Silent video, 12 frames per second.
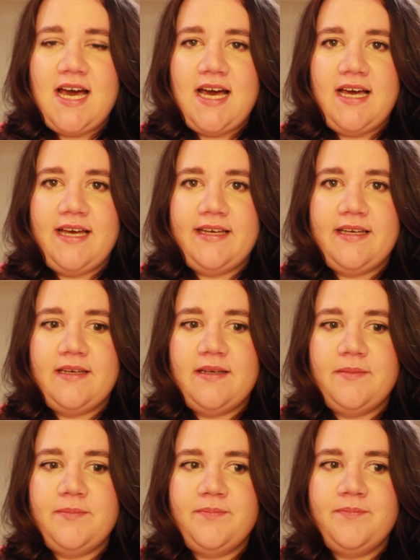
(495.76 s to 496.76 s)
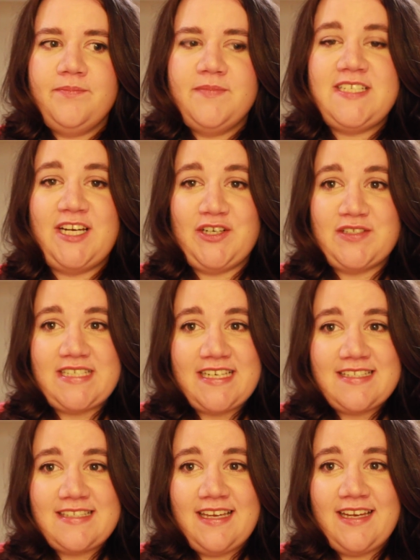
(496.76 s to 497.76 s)
Daryl
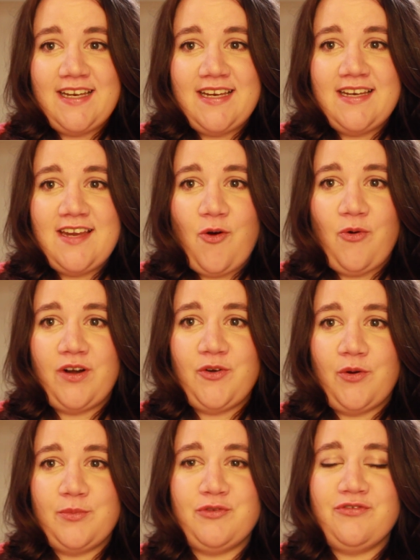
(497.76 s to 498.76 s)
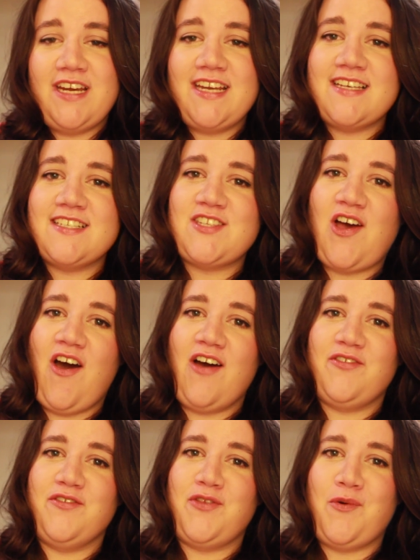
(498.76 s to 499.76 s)
Dixon, or Norman Reedus
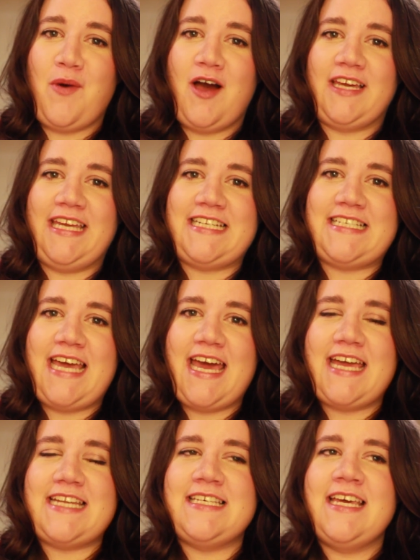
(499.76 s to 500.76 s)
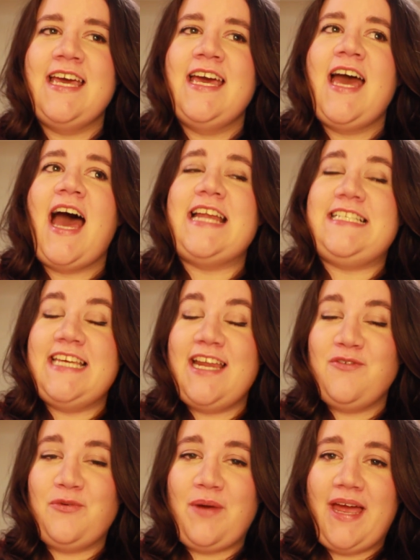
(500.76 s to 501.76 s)
off of The Walking Dead. I did
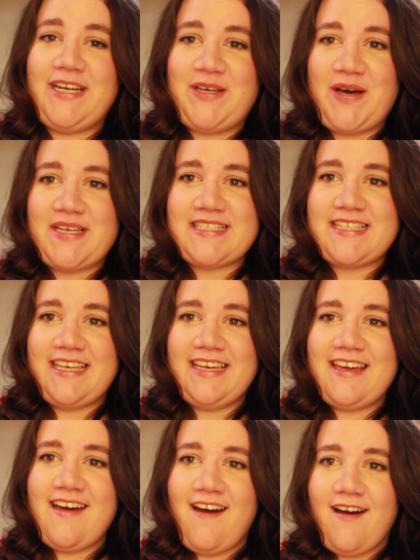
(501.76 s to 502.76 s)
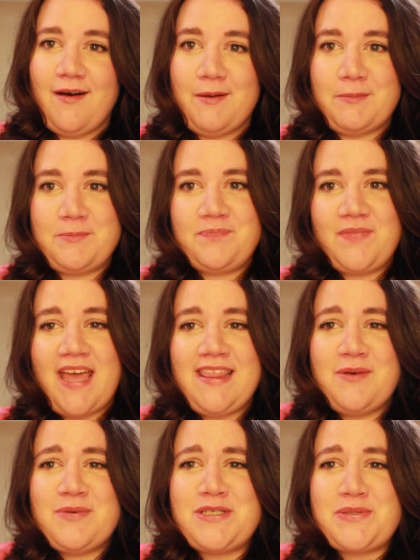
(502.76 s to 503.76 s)
have a Ryan Gosling,
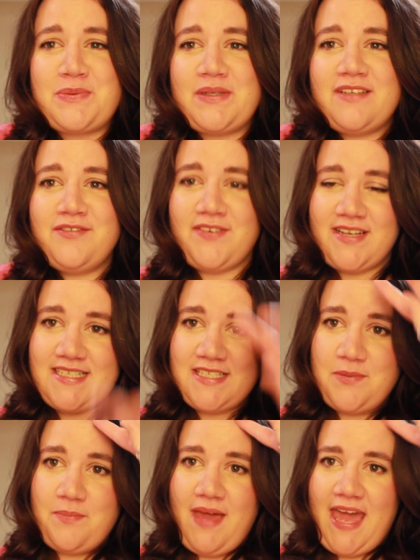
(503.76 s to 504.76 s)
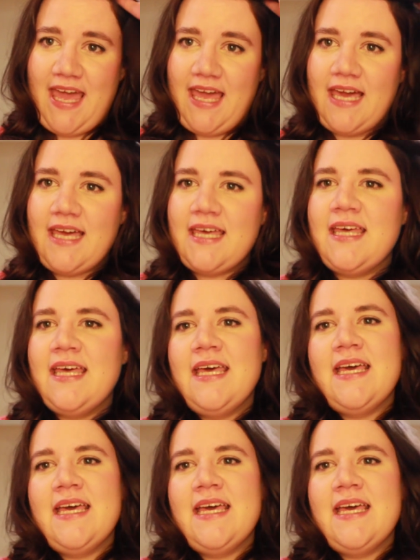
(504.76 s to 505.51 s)
and they were just really fun to make.